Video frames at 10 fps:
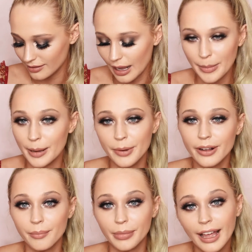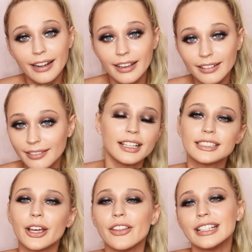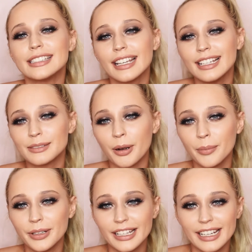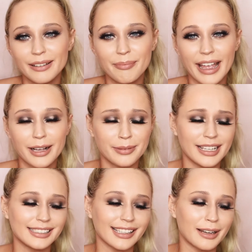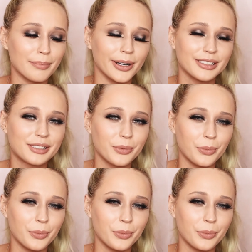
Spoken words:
I mean, I'm not complaining. So this is probably Makeup Geek's like most